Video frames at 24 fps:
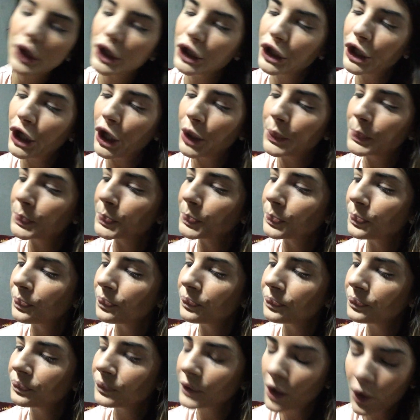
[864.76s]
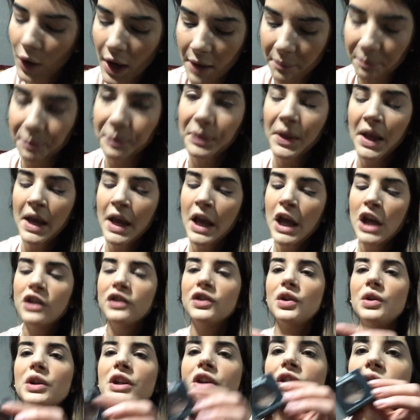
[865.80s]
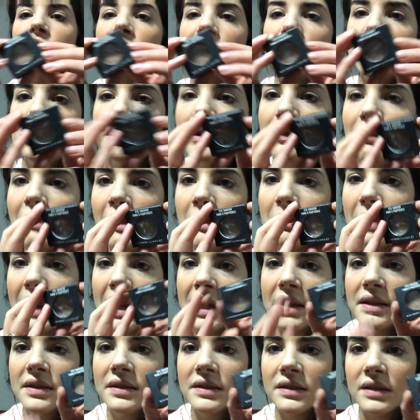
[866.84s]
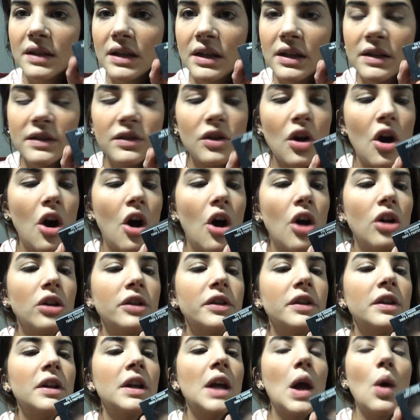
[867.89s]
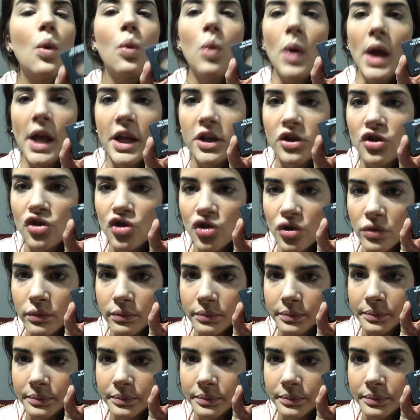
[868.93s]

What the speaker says: You know. Okay, so here's what I use for my base. It is called Wedge.